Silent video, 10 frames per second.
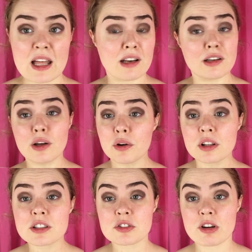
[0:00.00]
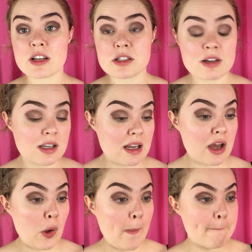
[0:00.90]
I know it looks crazy right
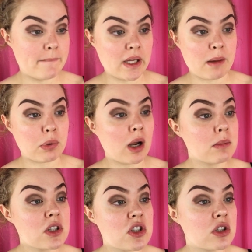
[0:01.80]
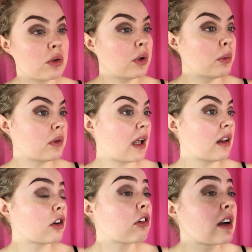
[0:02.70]
now, but I promise you it will not
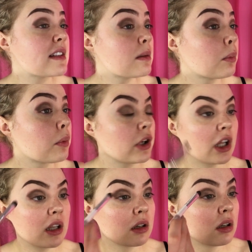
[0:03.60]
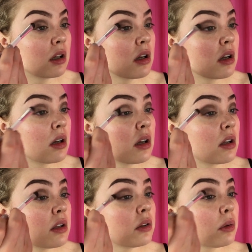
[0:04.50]
look crazy when we're done.
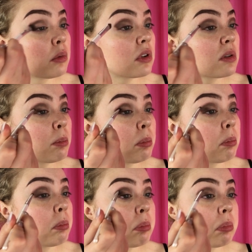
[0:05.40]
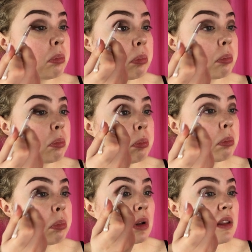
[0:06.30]
So we'll just
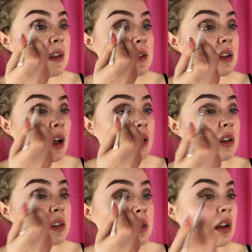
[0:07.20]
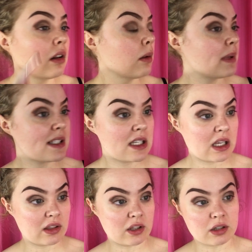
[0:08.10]
blend these colors a little bit
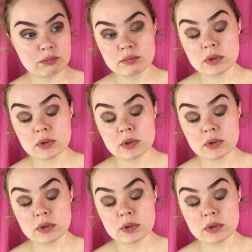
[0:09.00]
together.